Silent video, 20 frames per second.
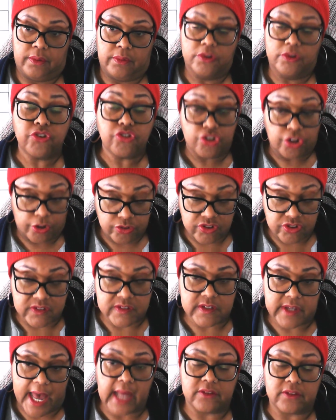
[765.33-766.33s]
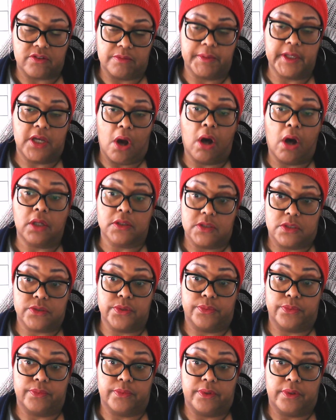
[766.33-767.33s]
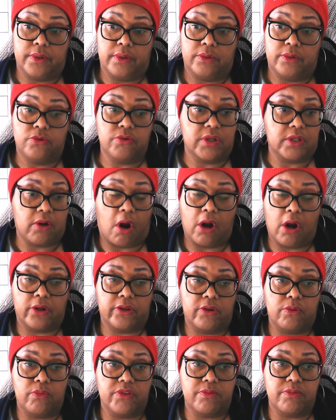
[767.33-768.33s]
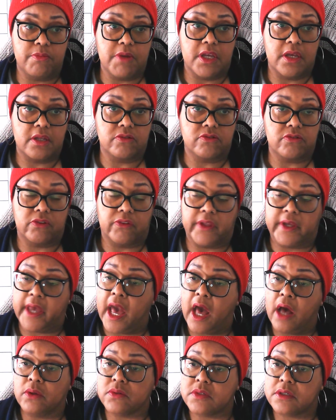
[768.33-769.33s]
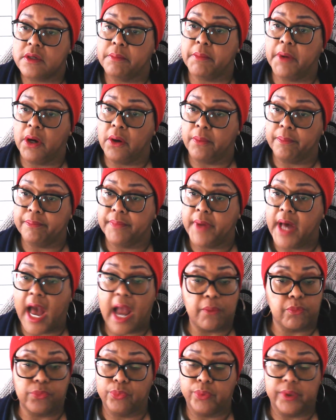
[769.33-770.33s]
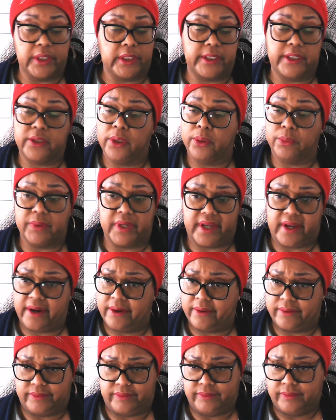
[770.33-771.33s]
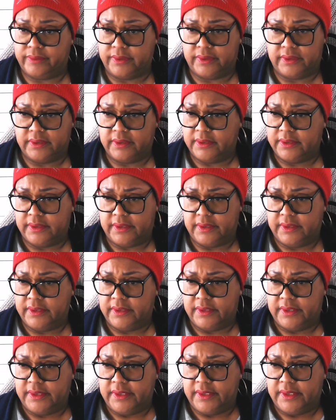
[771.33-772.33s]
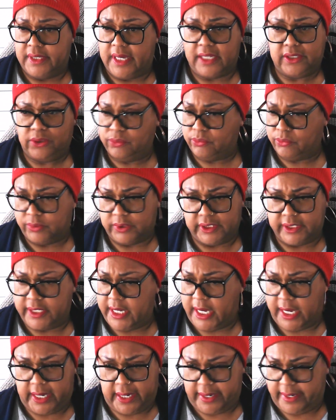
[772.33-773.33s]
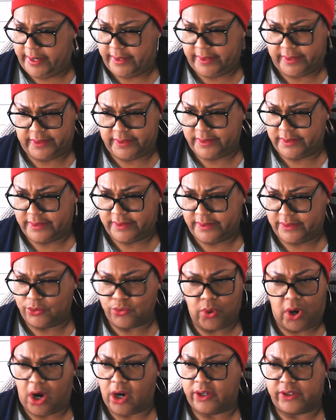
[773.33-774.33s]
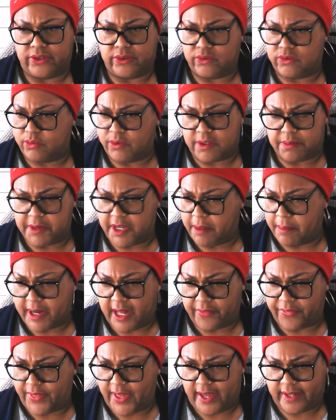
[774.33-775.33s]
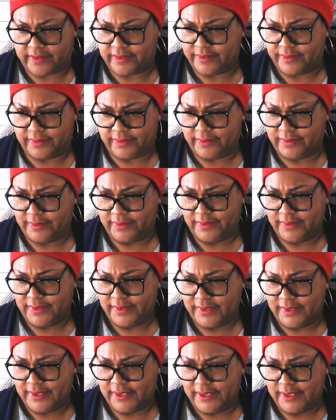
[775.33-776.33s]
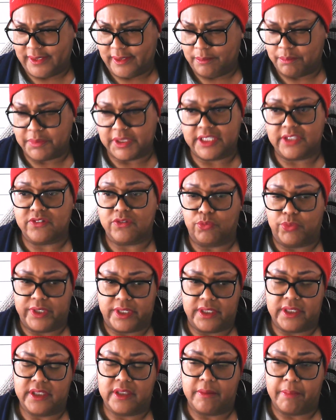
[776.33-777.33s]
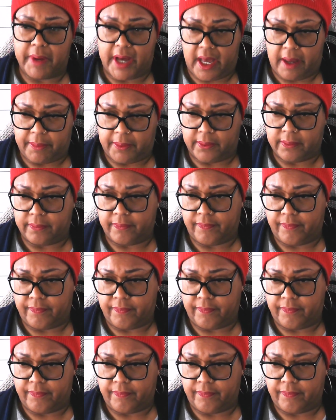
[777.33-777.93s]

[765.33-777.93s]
The church has got to be gone soon. You can argue with me until the cows come home. I really don't care. I don't really care who argues with me about that. But it's written in the Bible.